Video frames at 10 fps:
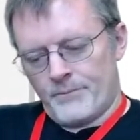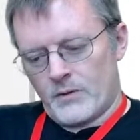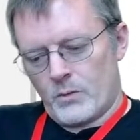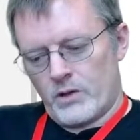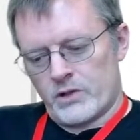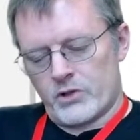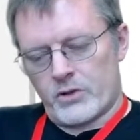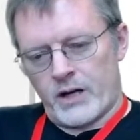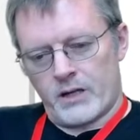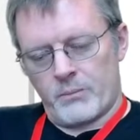What is you're
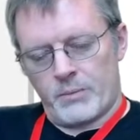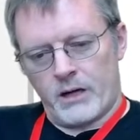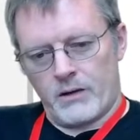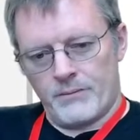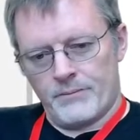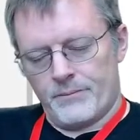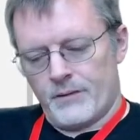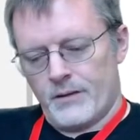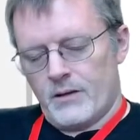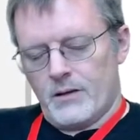trying to compare?
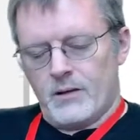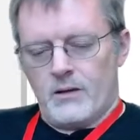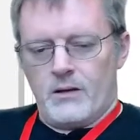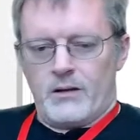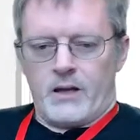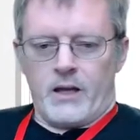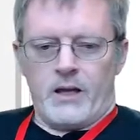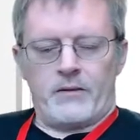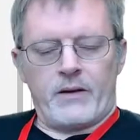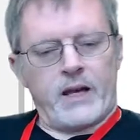
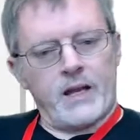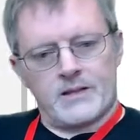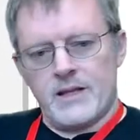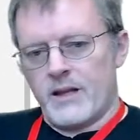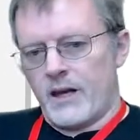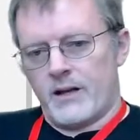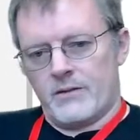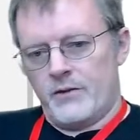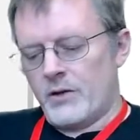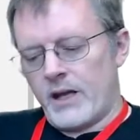And if I can't see that,
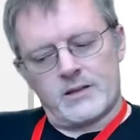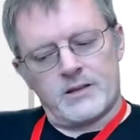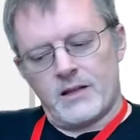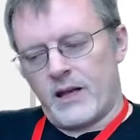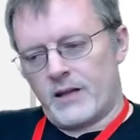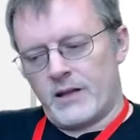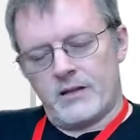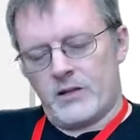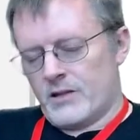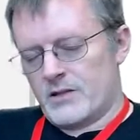if you can't see that, then
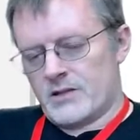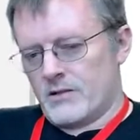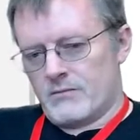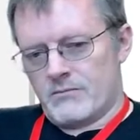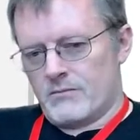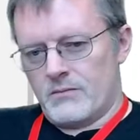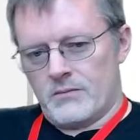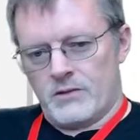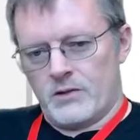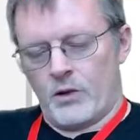
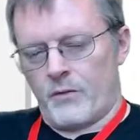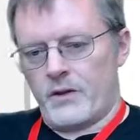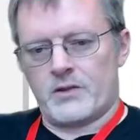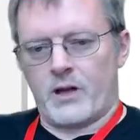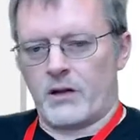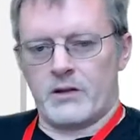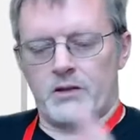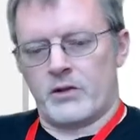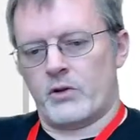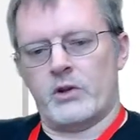this whole thing's you're
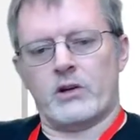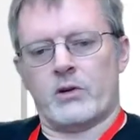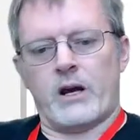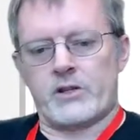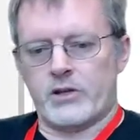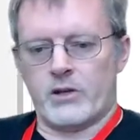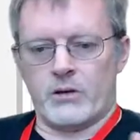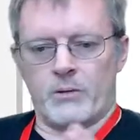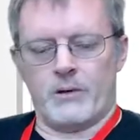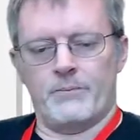gonna crash and you're gonna
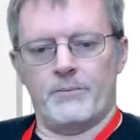burn.